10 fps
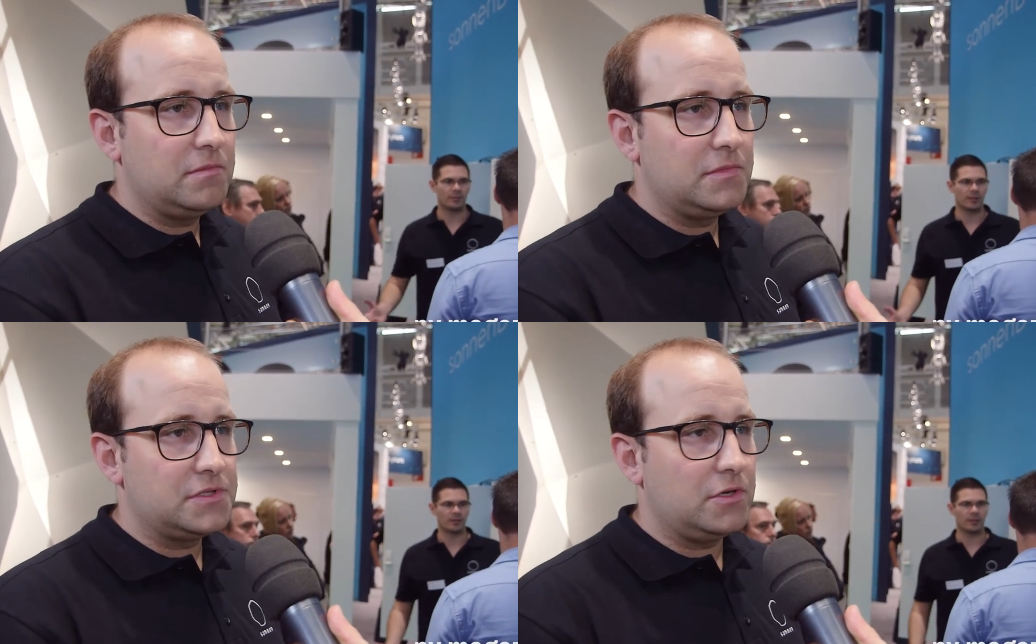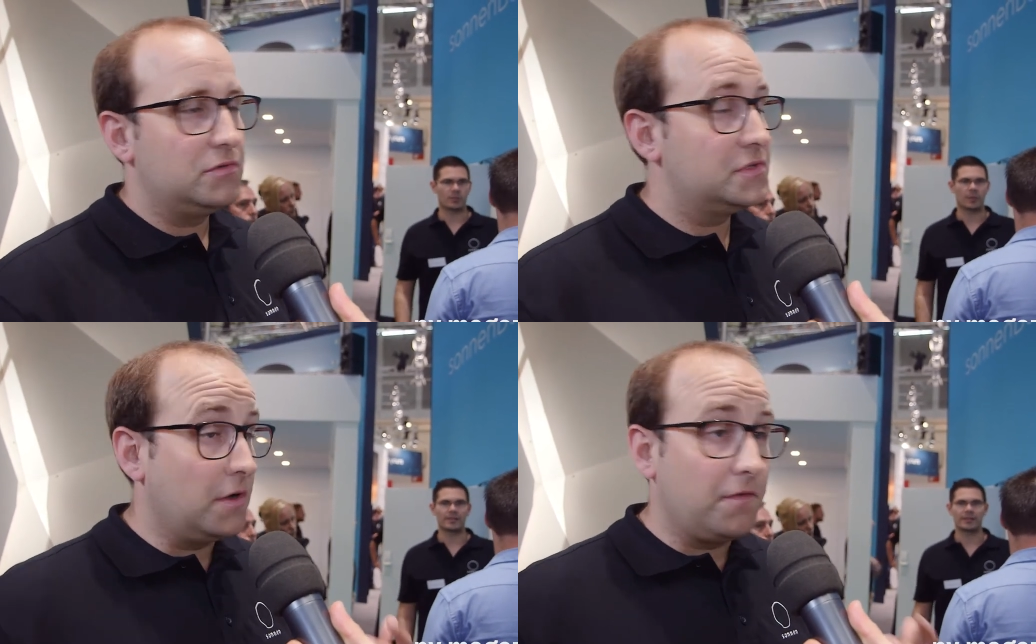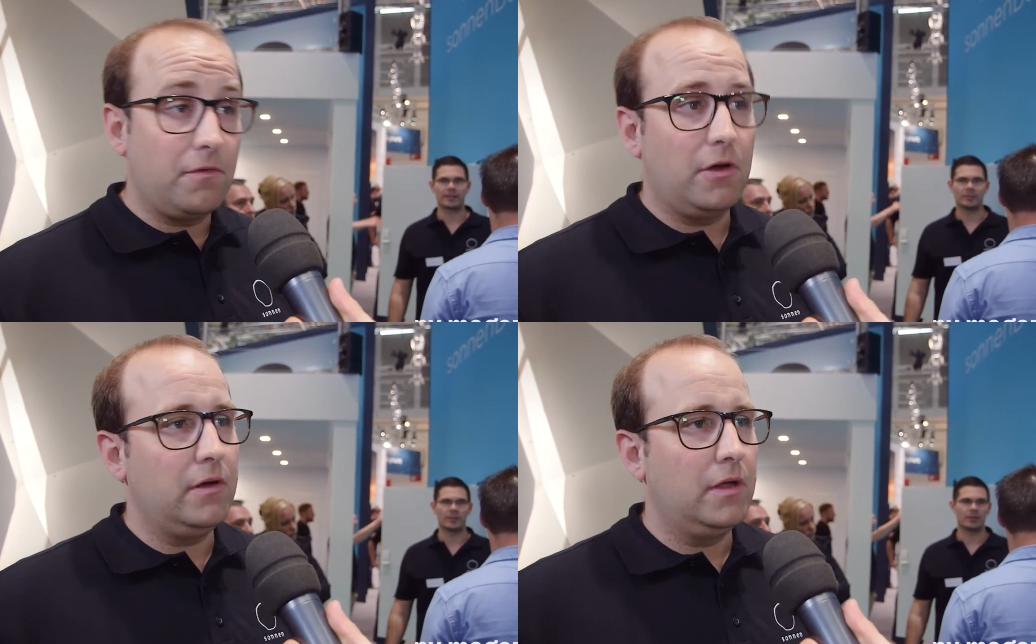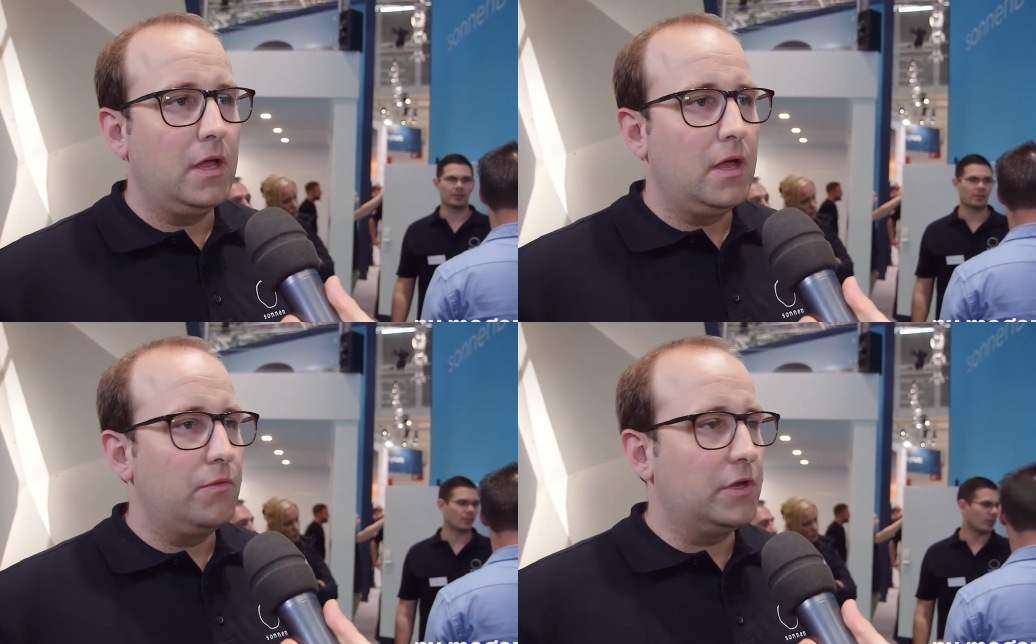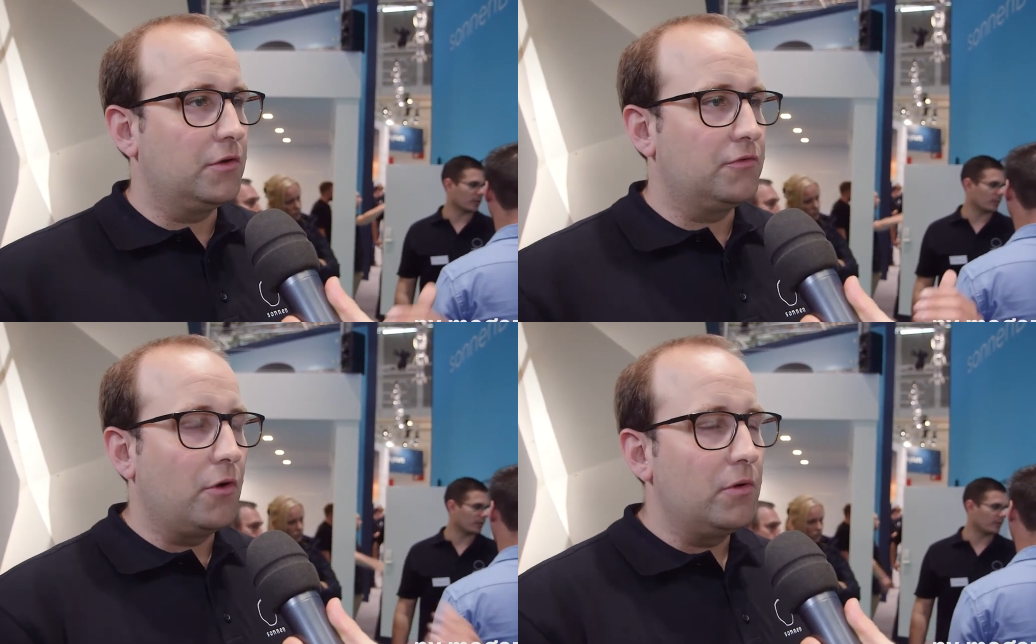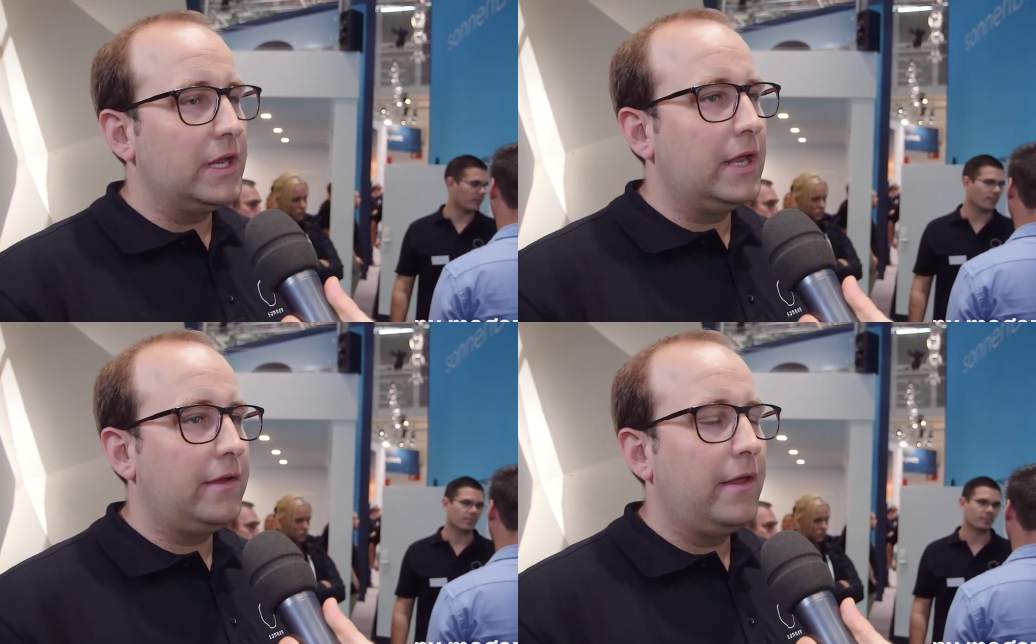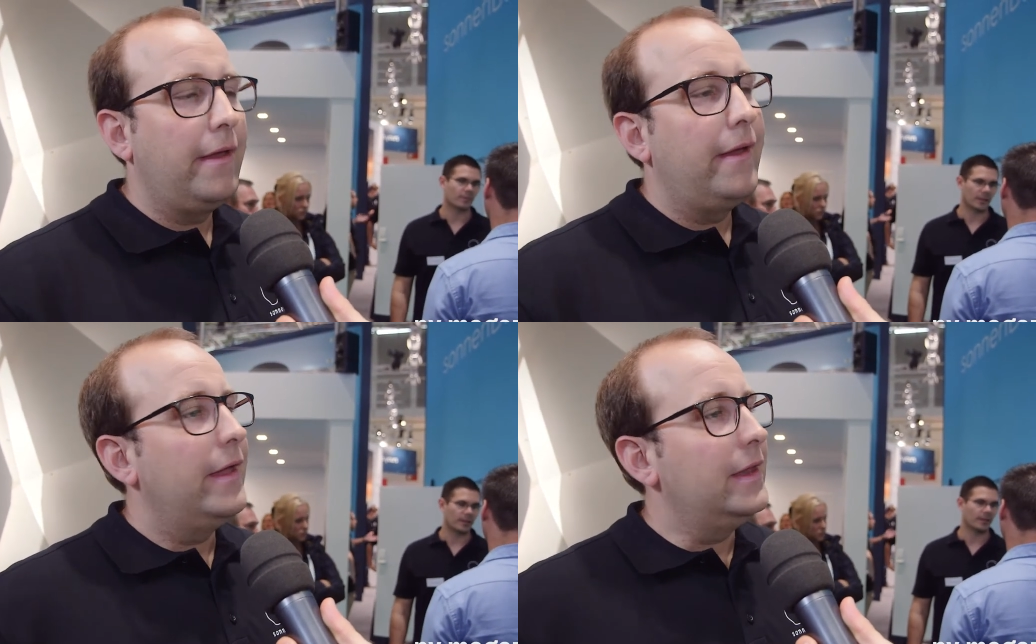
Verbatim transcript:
Speaker 1: so software, we're controlling it. In